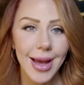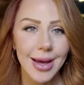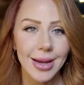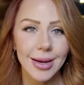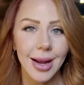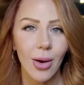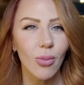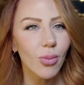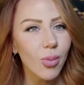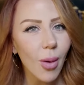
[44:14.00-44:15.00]
And
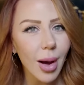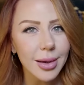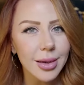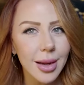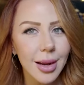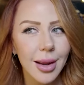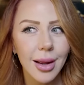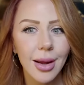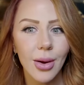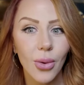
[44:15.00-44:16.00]
what?
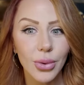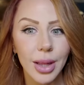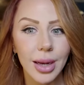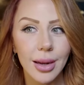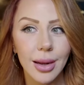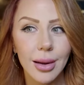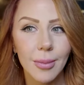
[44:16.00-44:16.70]
Hold on.